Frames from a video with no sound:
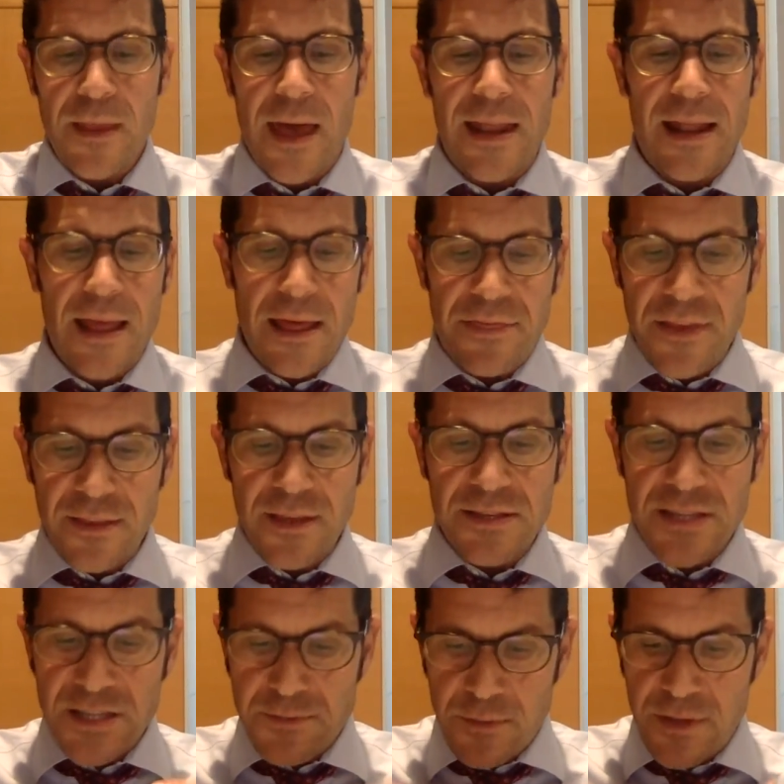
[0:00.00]
and I think
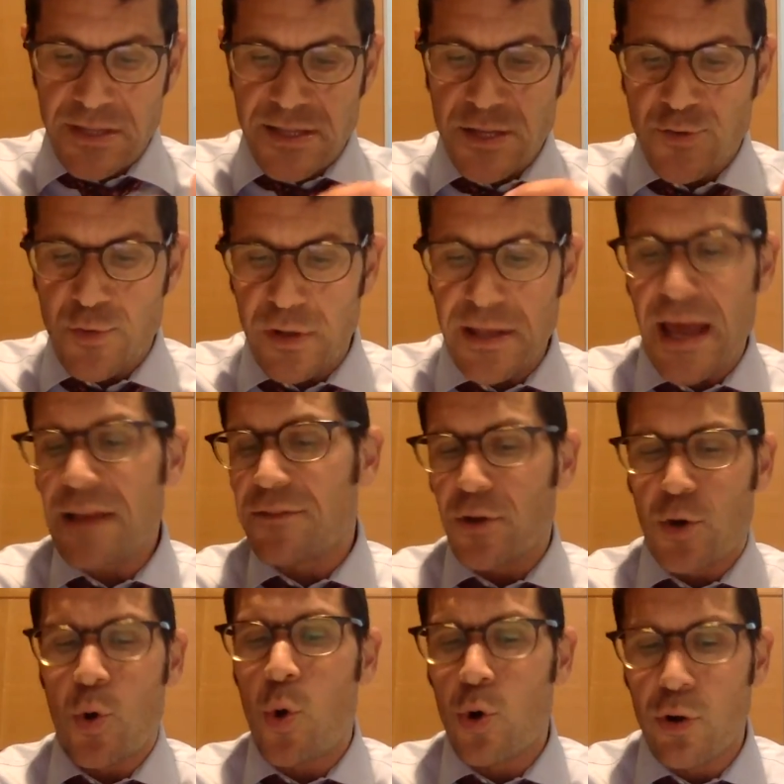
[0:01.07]
this is really at the
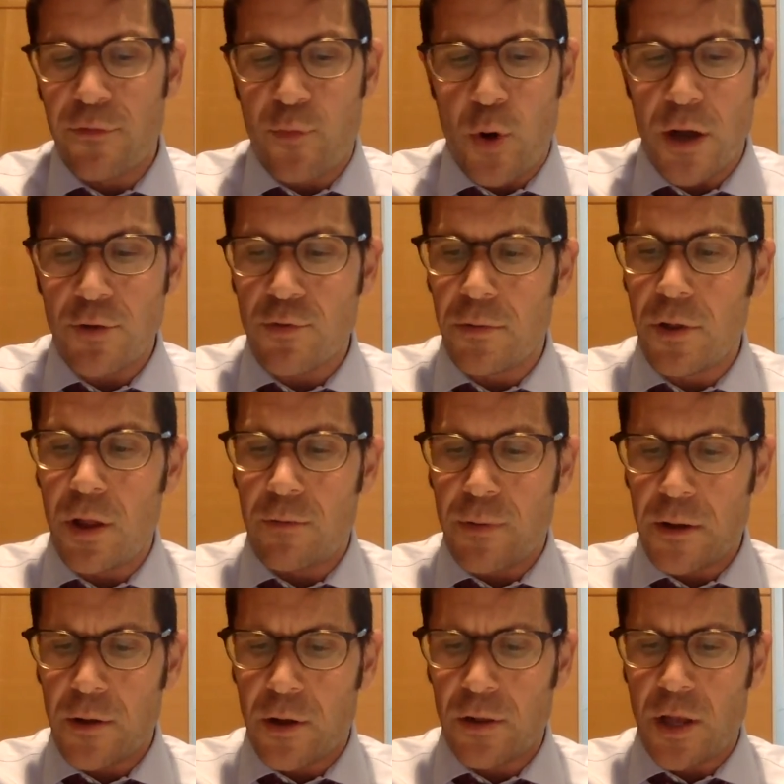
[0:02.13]
core of what
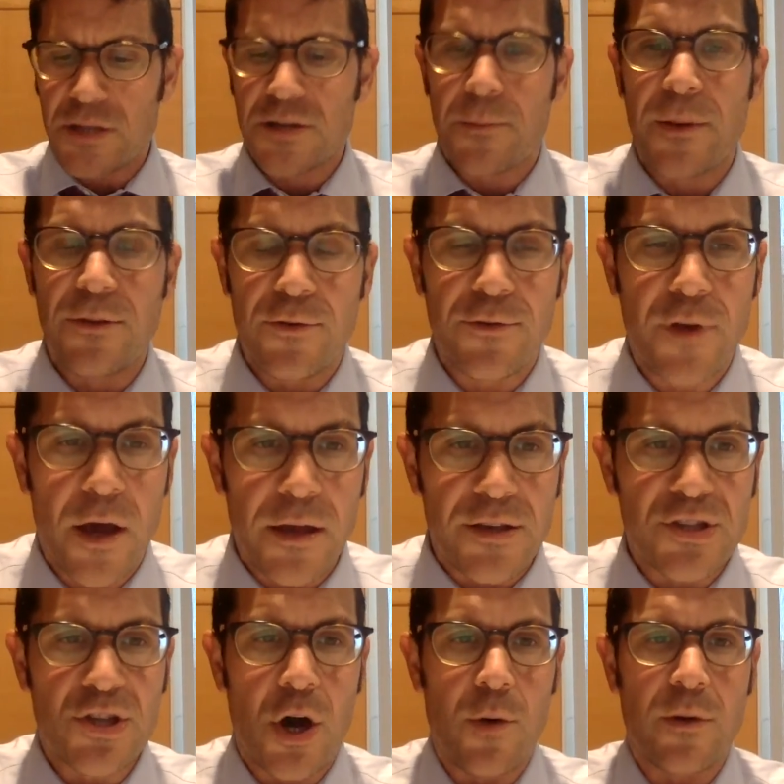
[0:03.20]
Elazar ben Dudai
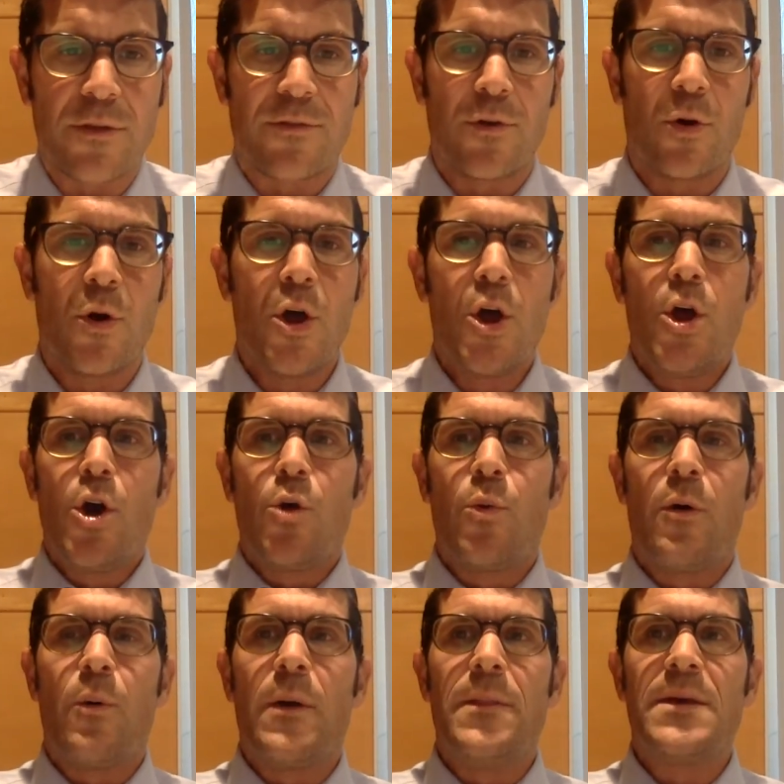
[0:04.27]
is going through.
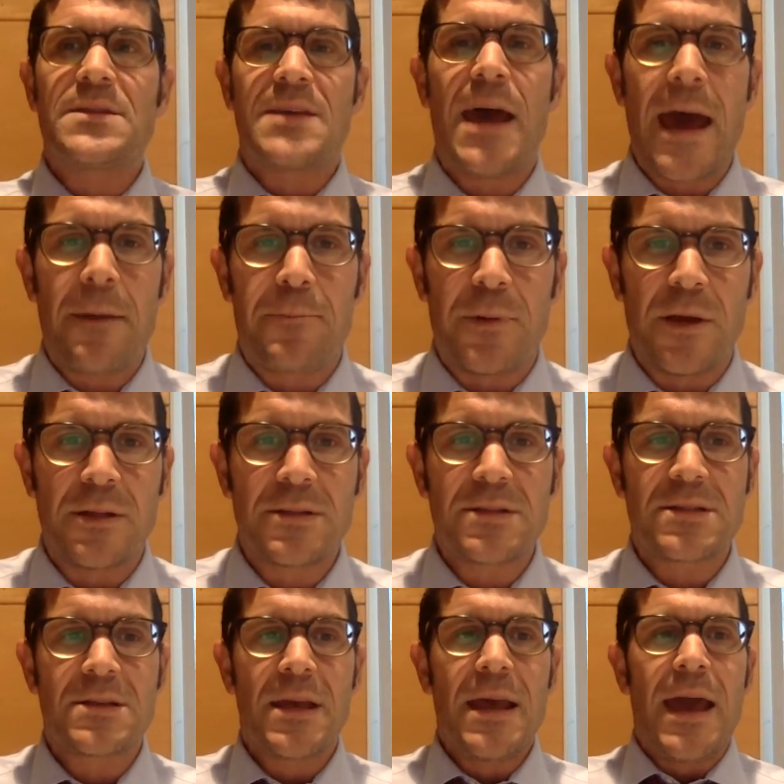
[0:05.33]
When this
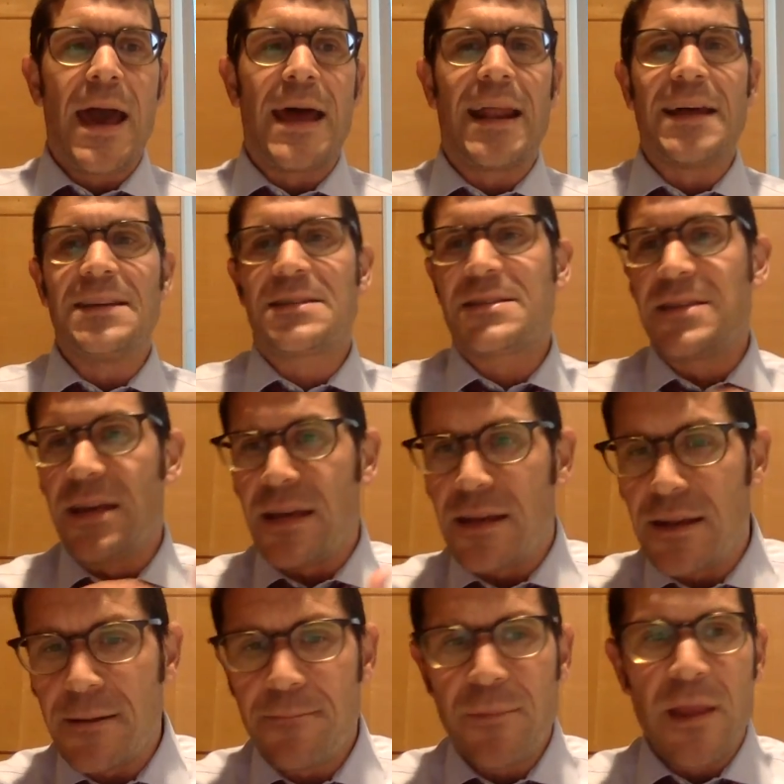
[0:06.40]
happens and I
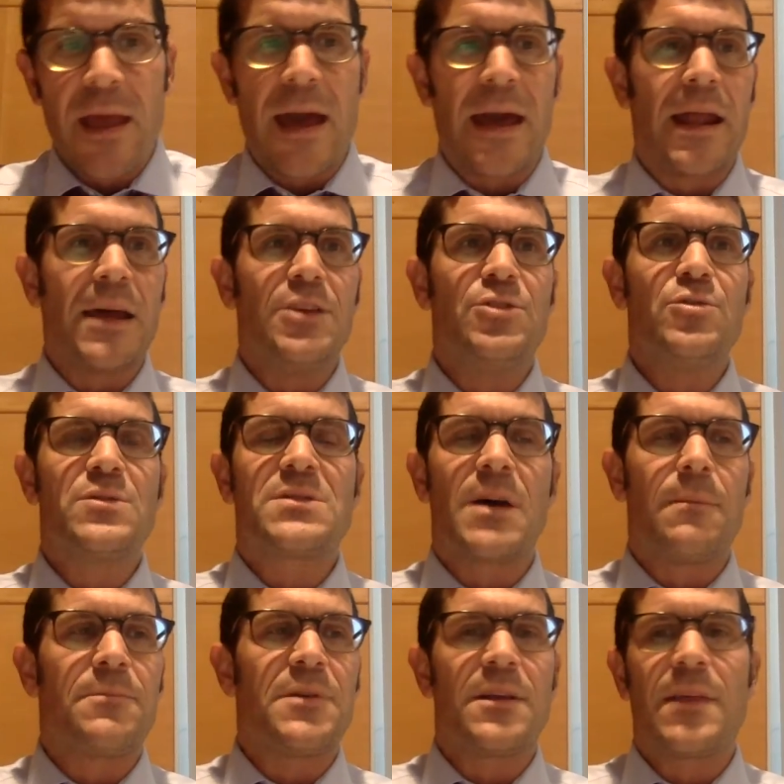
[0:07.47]
sin and I do
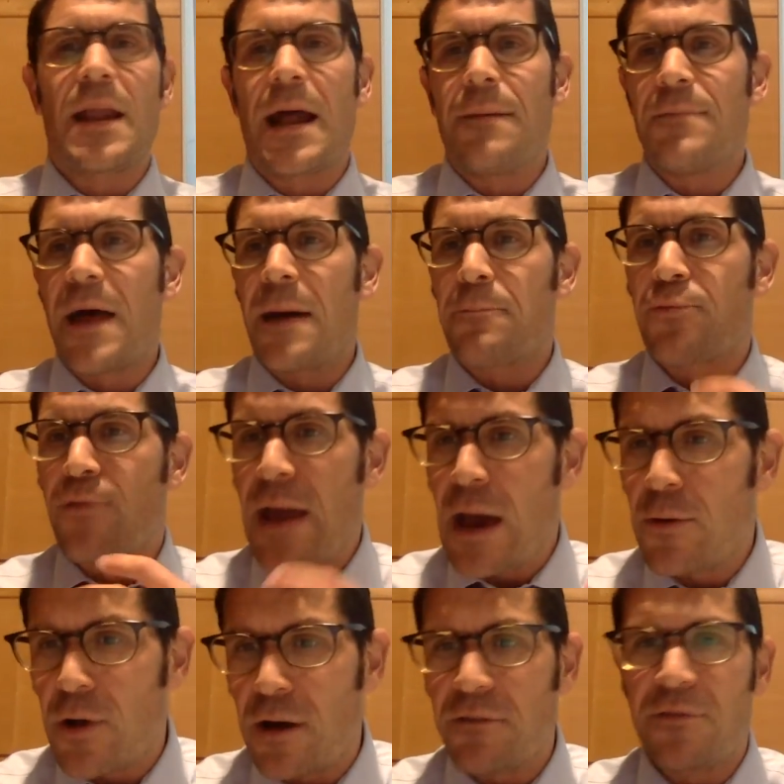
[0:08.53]
something that I'm not
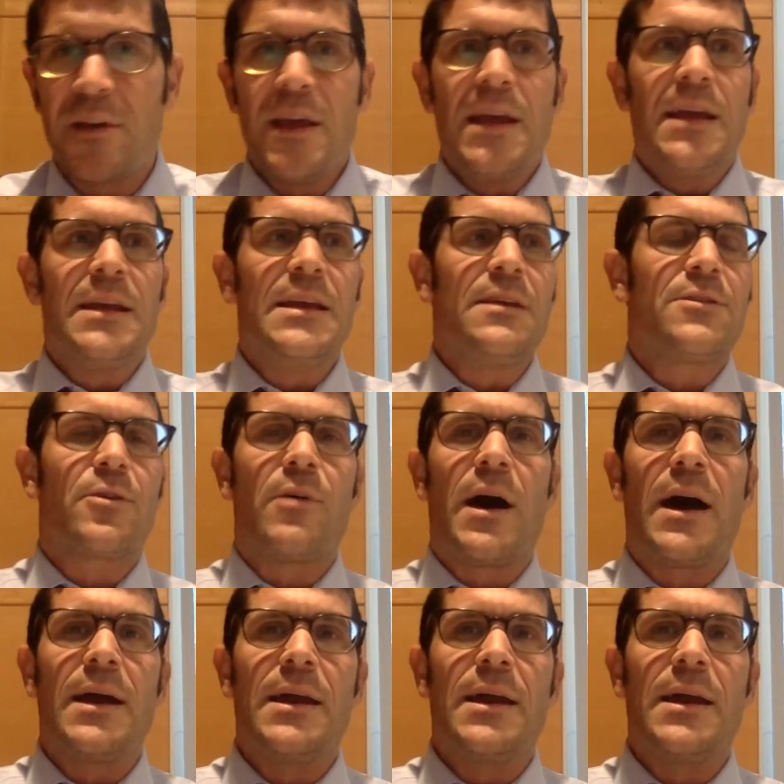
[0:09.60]
proud of, either